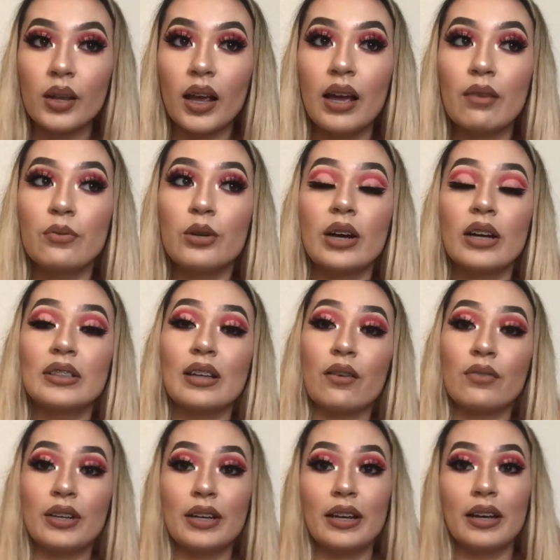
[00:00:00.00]
If you guys have
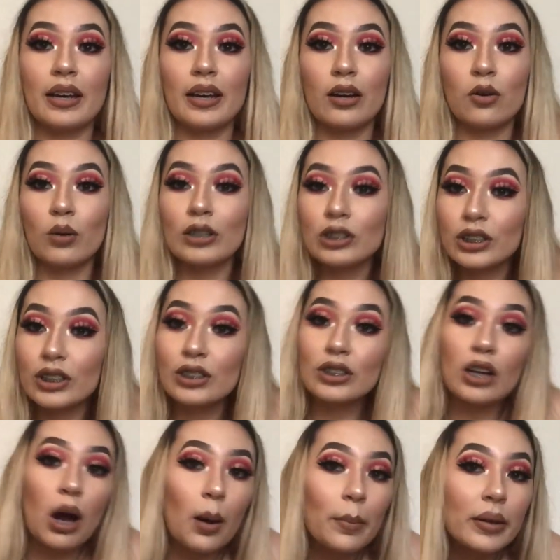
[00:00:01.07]
any questions,
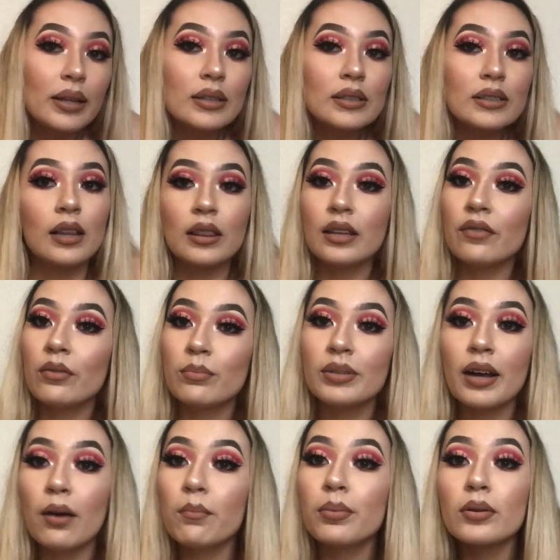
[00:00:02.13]
comments, leave them
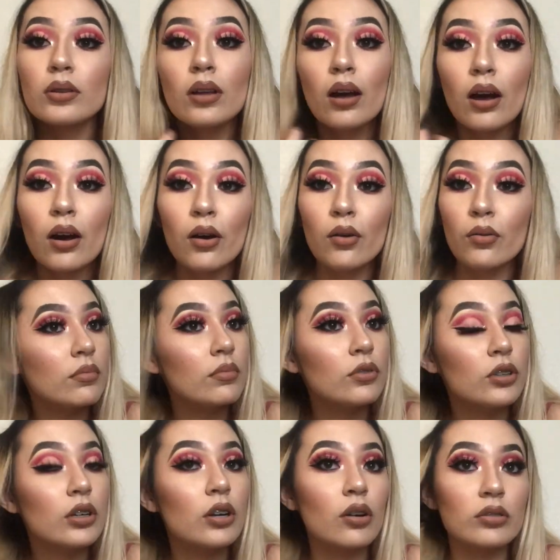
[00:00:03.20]
down below. You
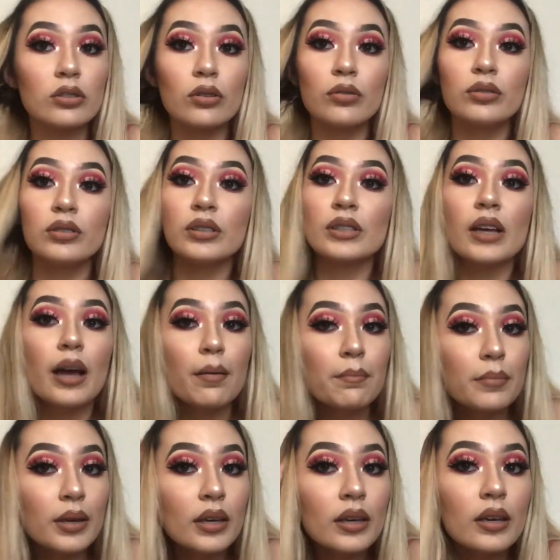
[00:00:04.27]
can also DM
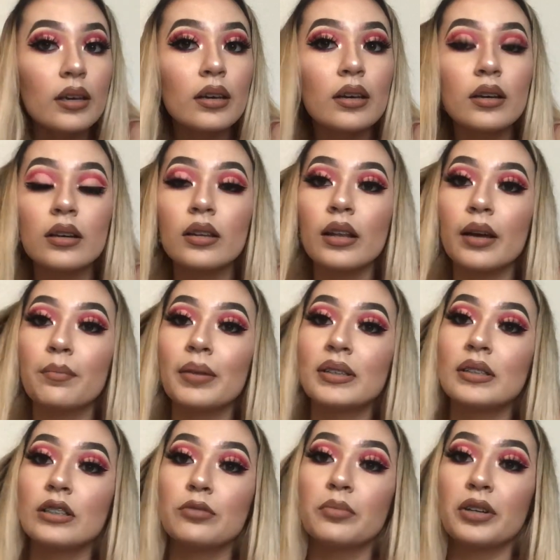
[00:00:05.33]
me, like
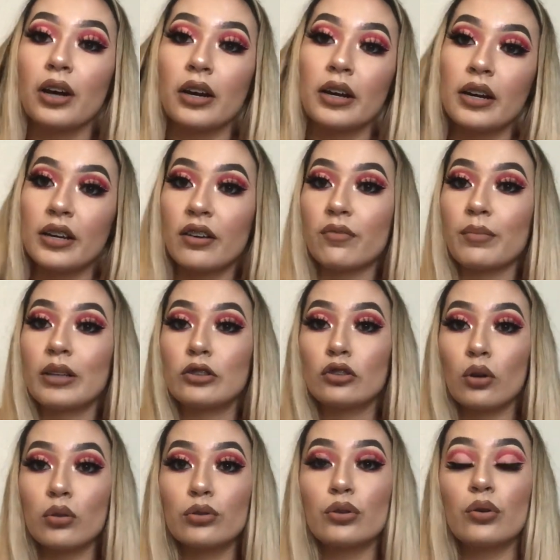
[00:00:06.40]
message me on any of my
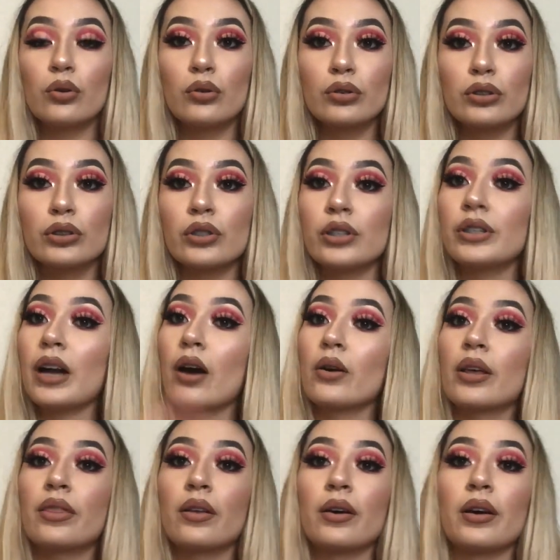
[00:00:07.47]
socials. They're down
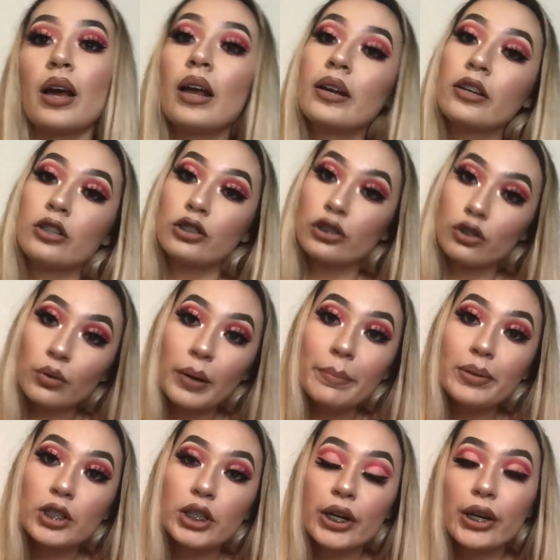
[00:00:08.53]
in the
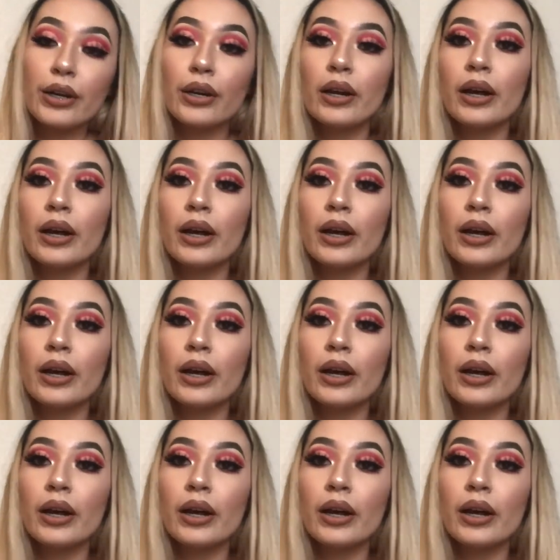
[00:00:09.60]
description.